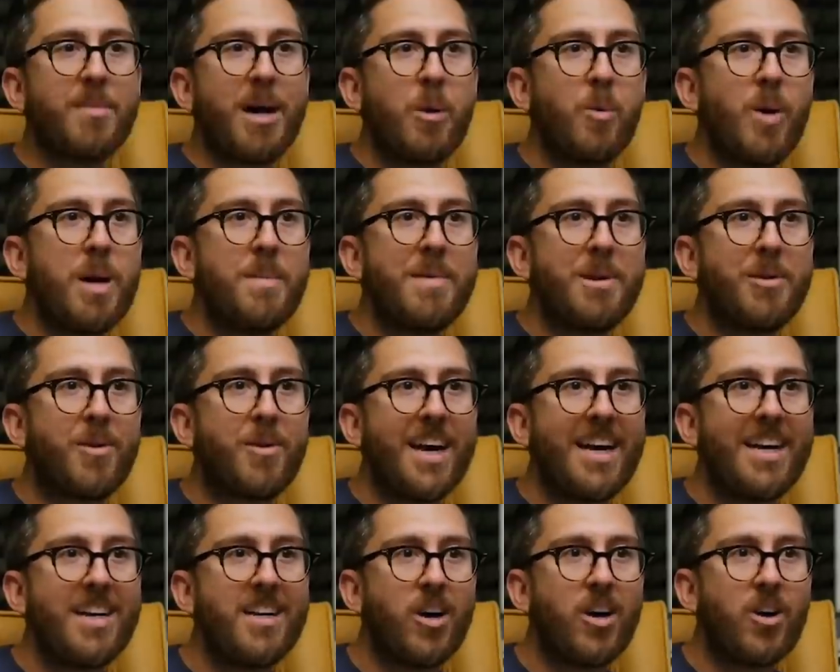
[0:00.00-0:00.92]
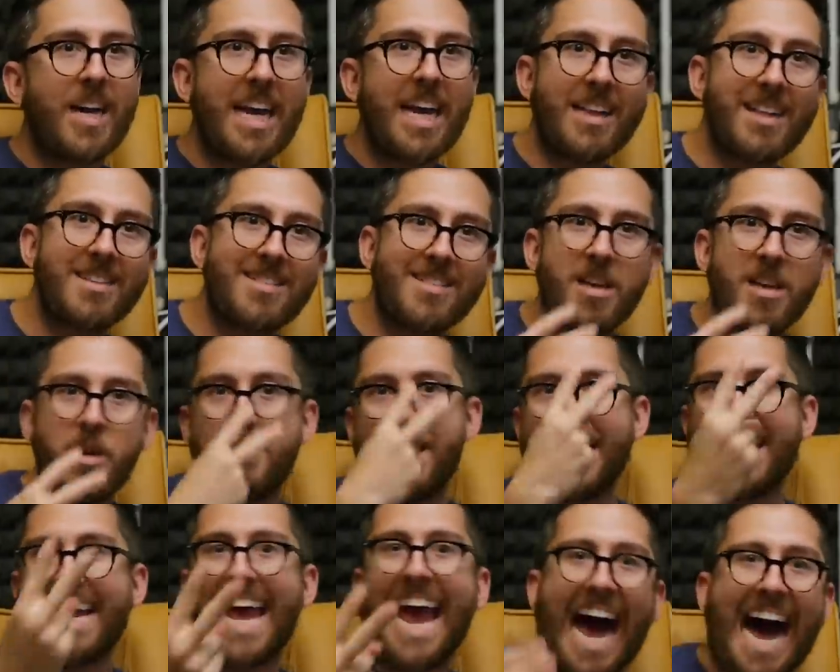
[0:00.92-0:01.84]
about women, right? Okay, let's say you
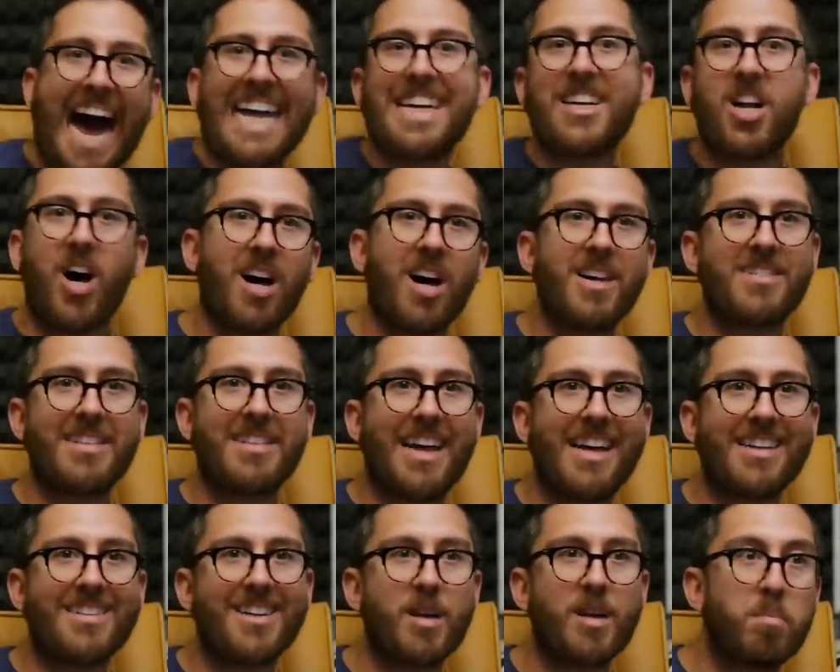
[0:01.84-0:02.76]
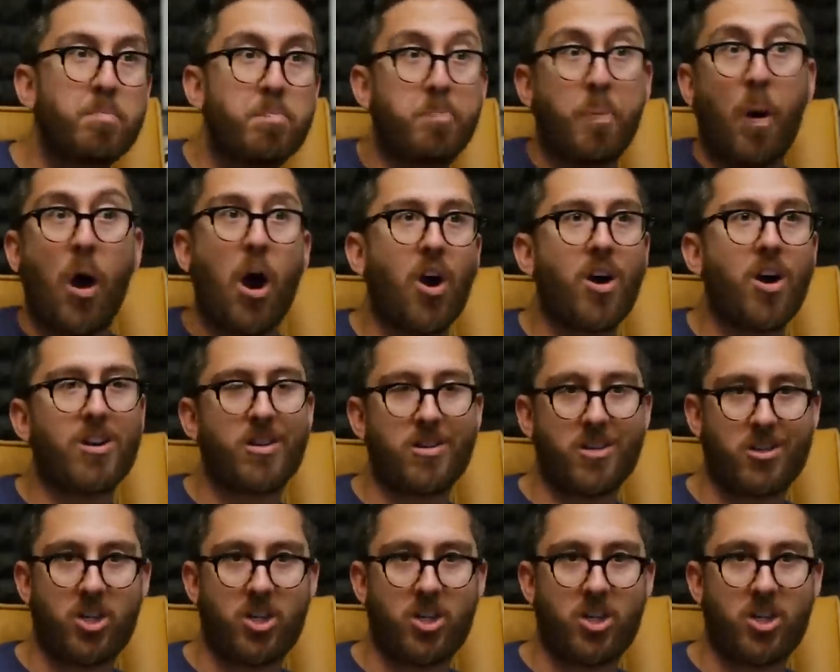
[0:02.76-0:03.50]
make eye contact at a bar or